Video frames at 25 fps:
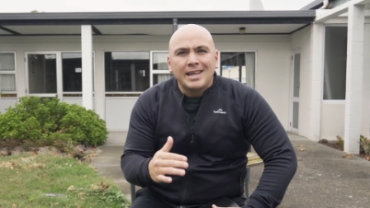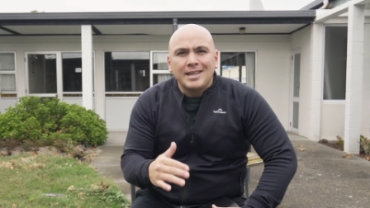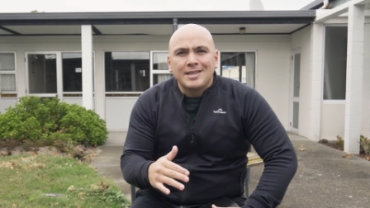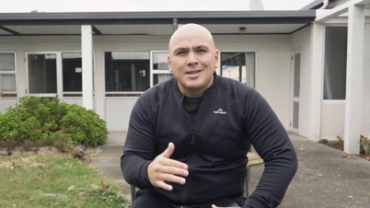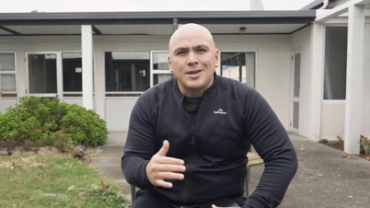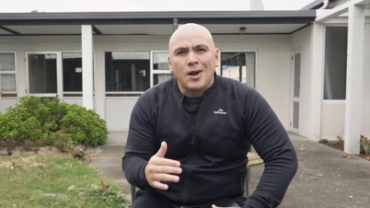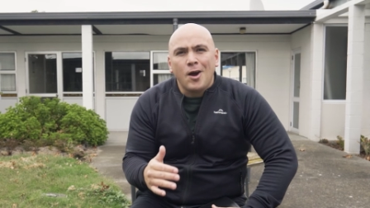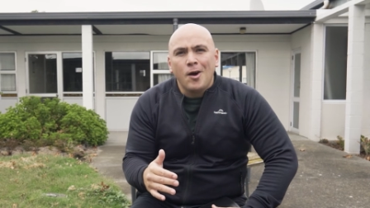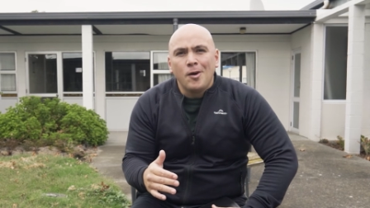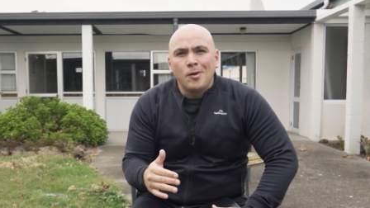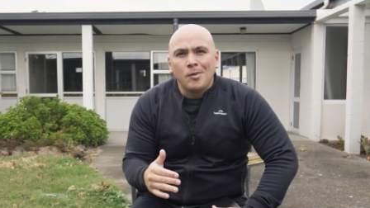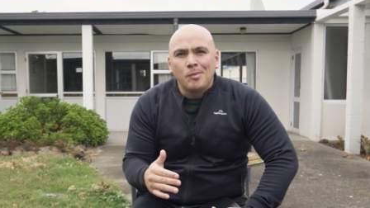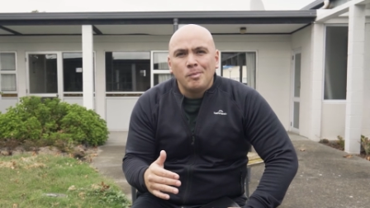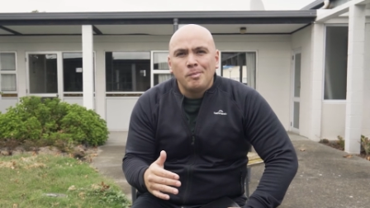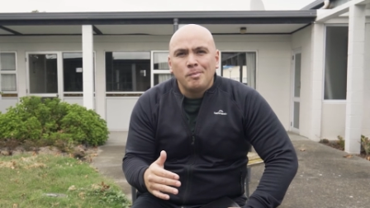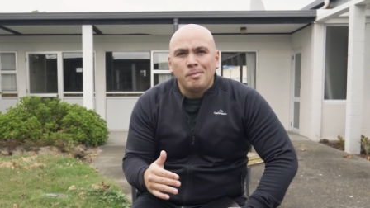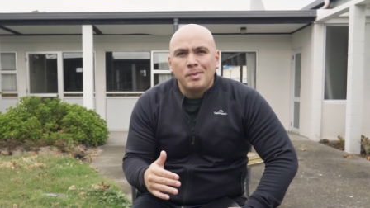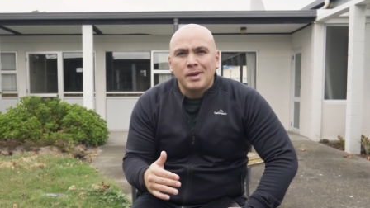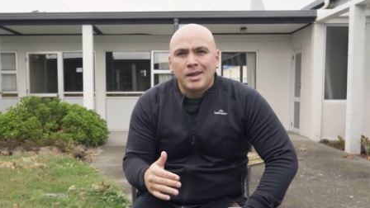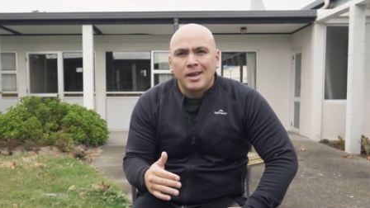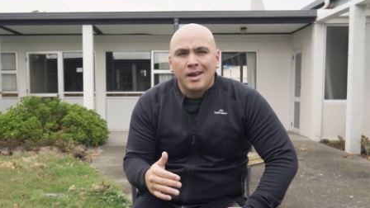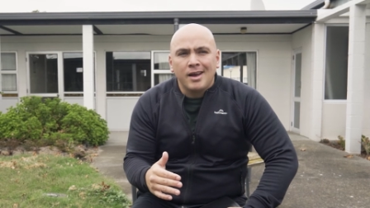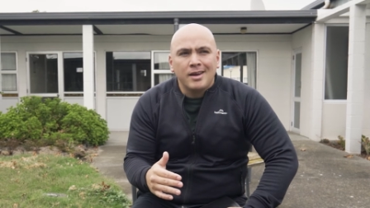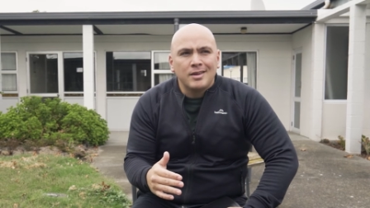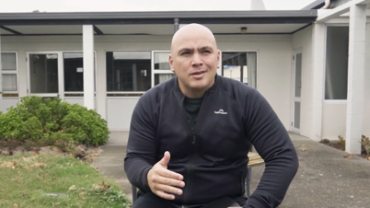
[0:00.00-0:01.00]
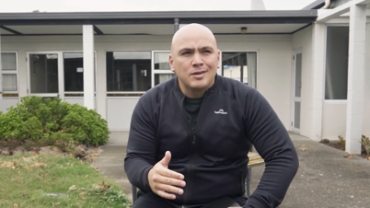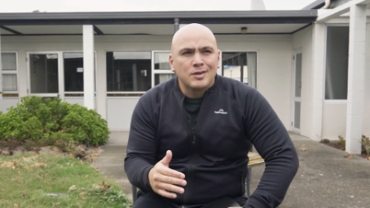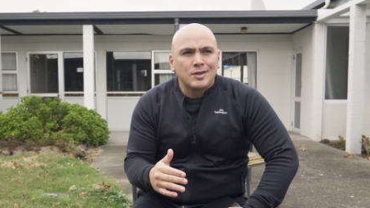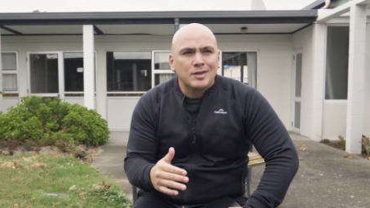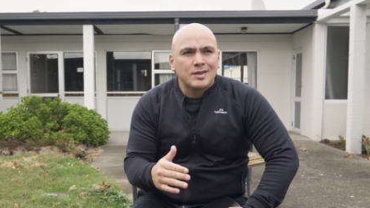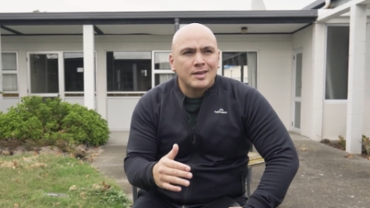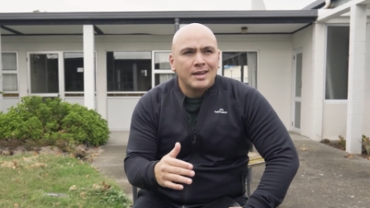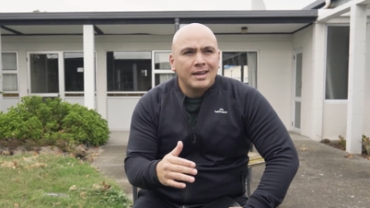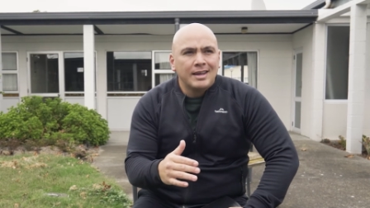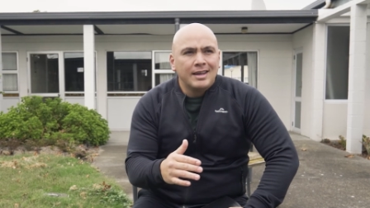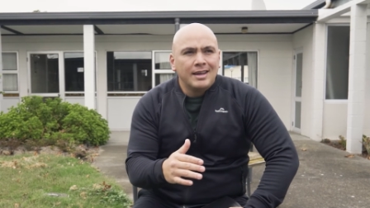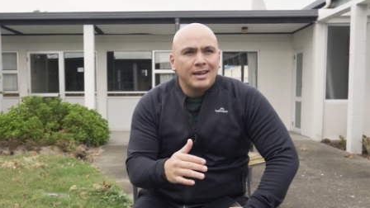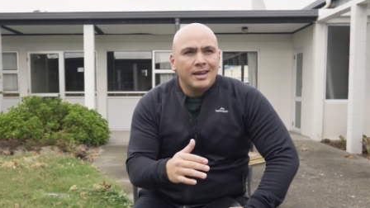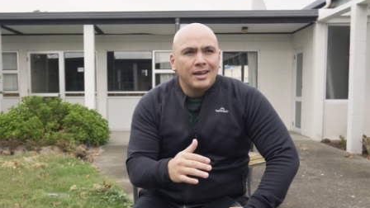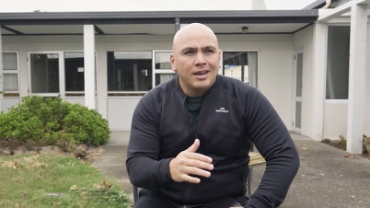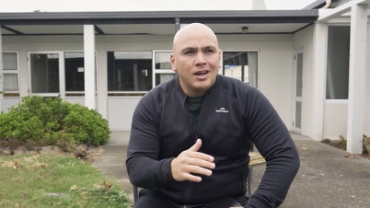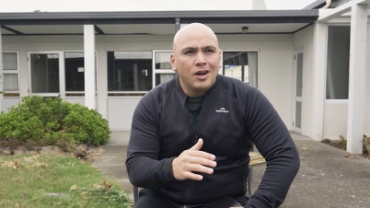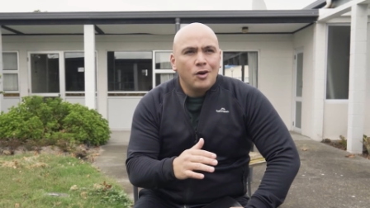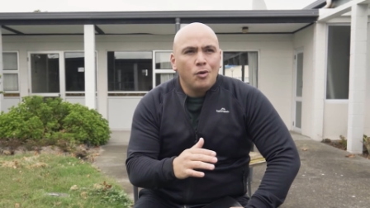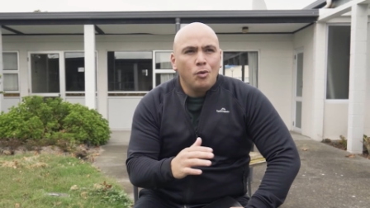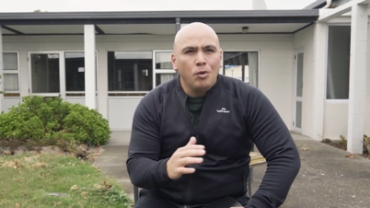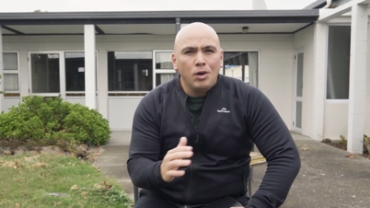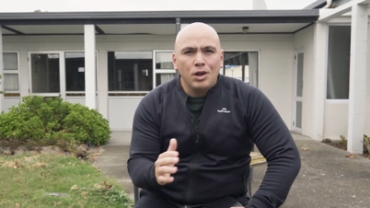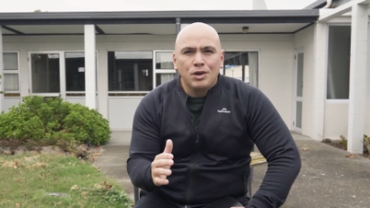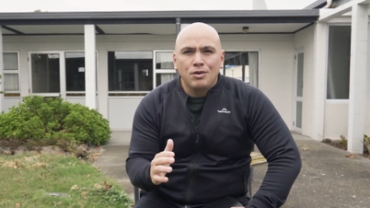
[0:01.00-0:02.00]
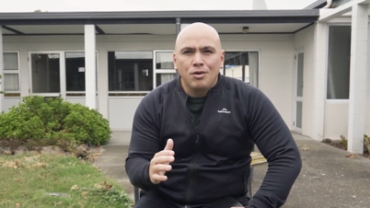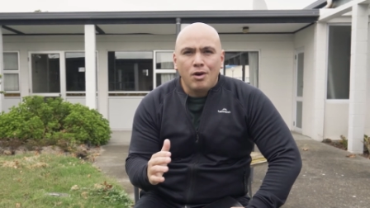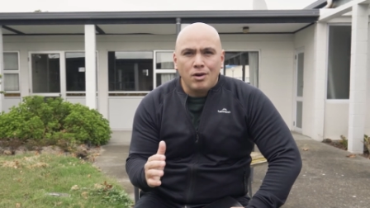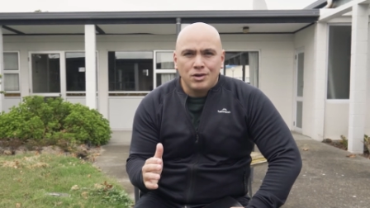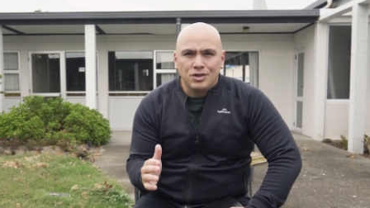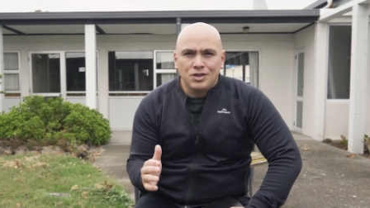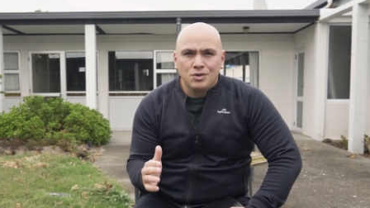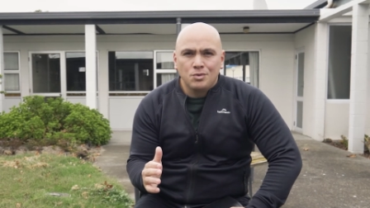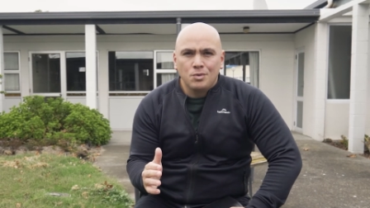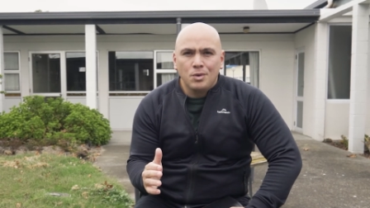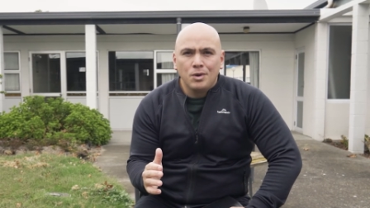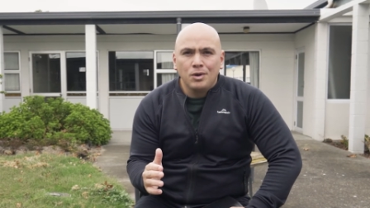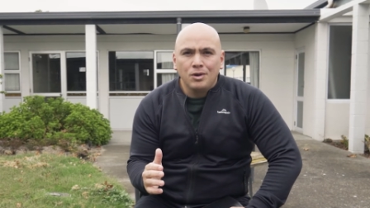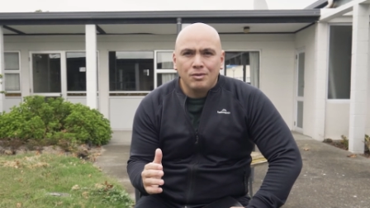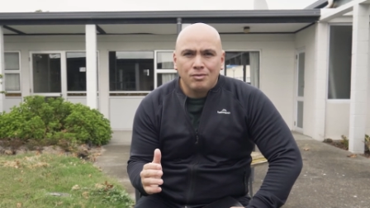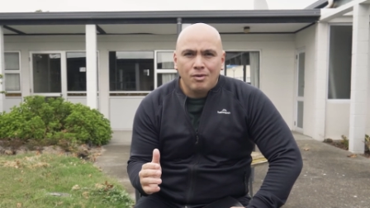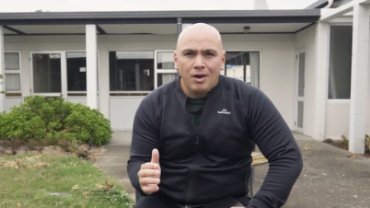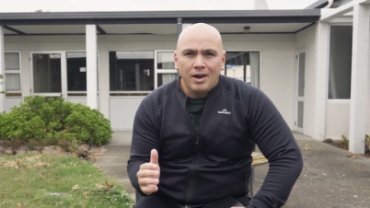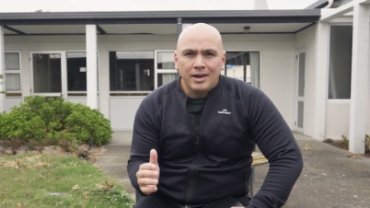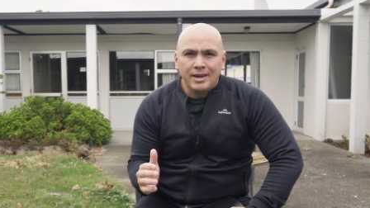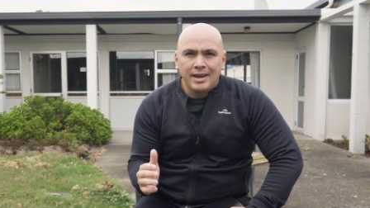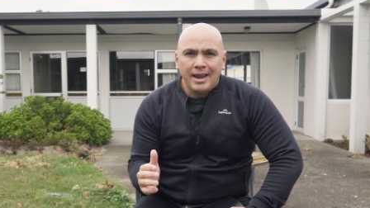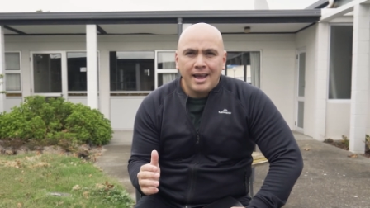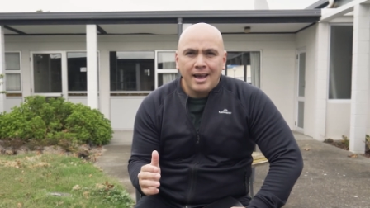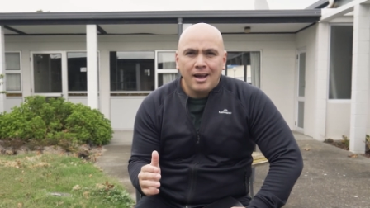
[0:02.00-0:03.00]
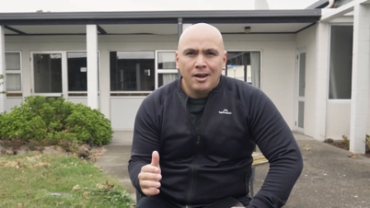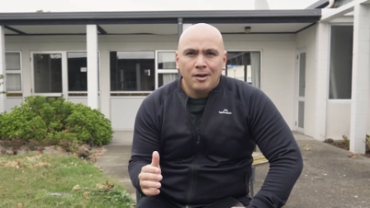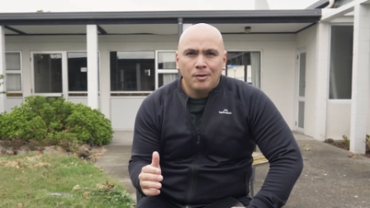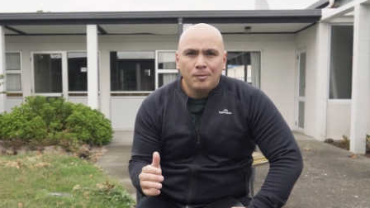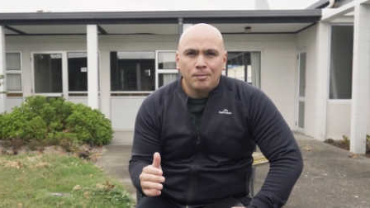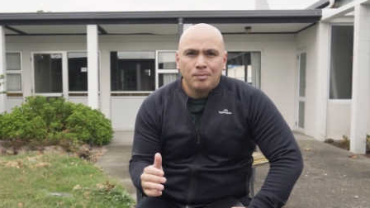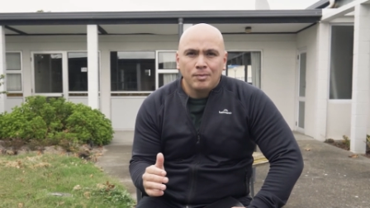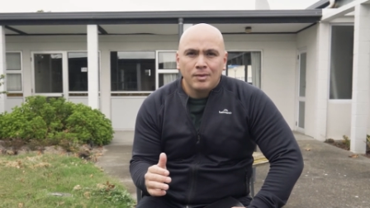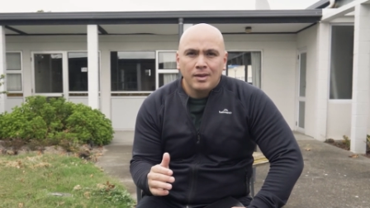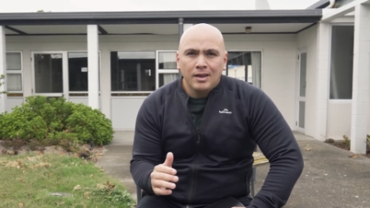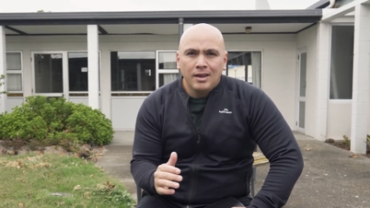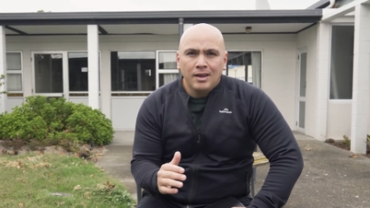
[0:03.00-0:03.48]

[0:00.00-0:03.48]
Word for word: hits home because all across the world right now,